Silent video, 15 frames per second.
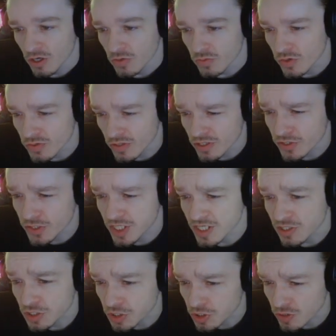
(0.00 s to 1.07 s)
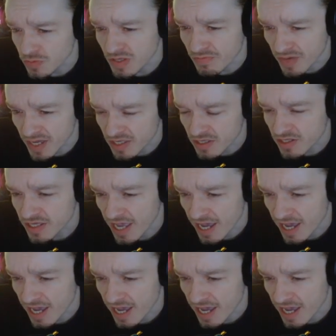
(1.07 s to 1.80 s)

Roadrunners can still be manually